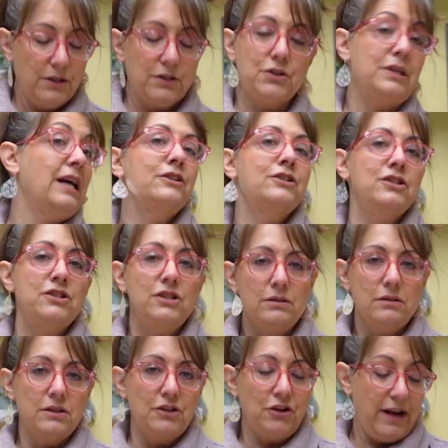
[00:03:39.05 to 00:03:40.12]
So now just
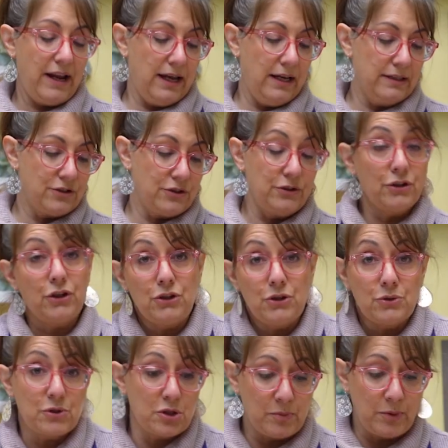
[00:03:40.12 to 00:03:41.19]
using your hands, or you could
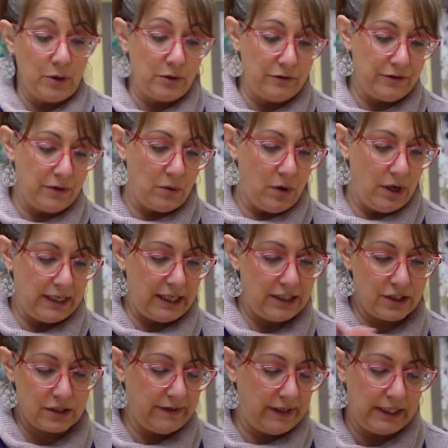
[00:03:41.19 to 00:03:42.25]
use a spoon if you want. I
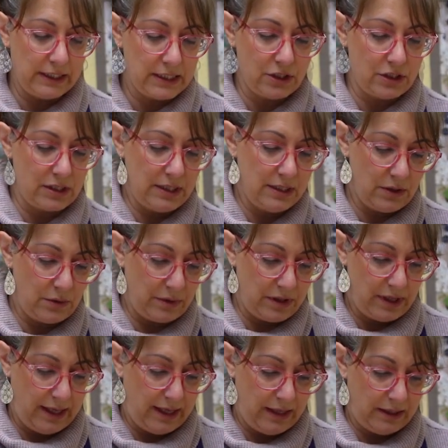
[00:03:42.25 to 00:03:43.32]
just find it's just easier with
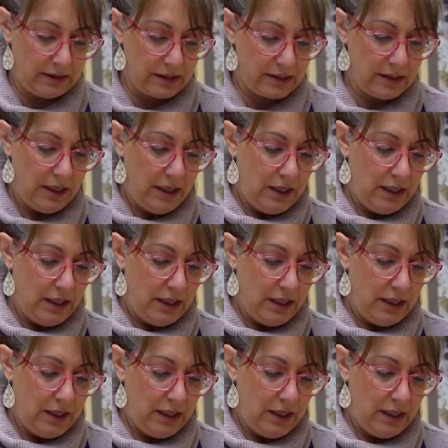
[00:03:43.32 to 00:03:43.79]
your hands.